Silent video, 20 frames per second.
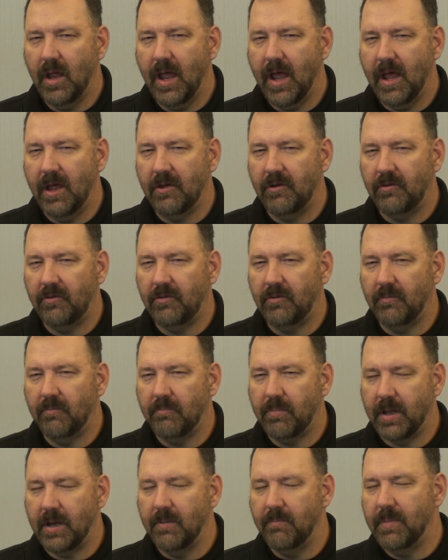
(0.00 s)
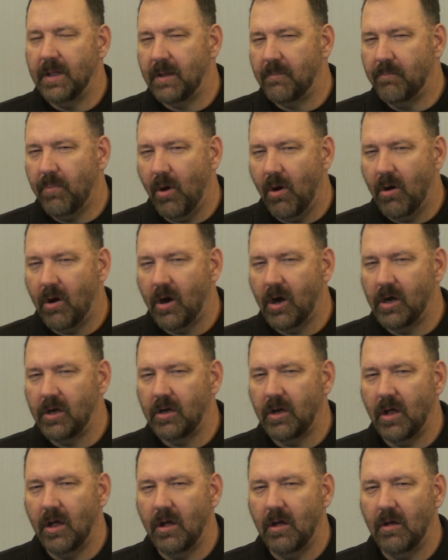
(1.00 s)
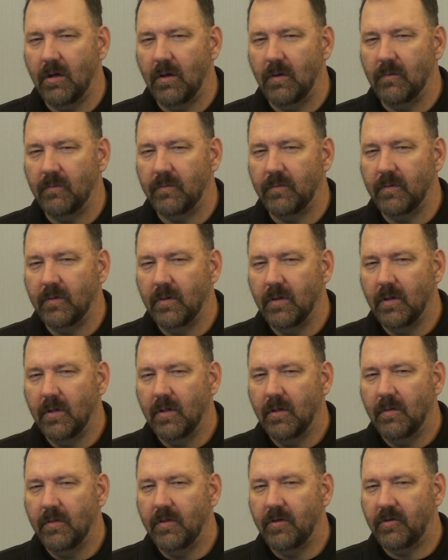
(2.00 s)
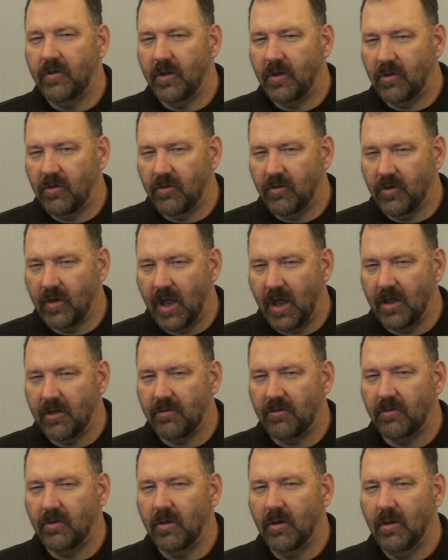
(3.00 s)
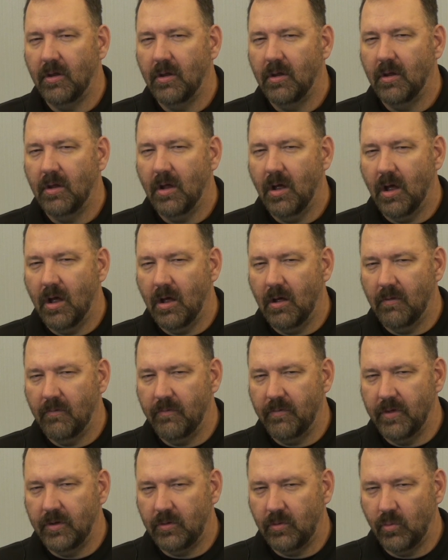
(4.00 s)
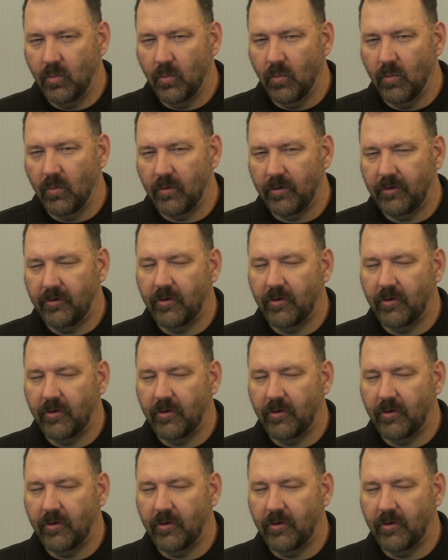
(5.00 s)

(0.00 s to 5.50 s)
has been a big part of the success of the tool.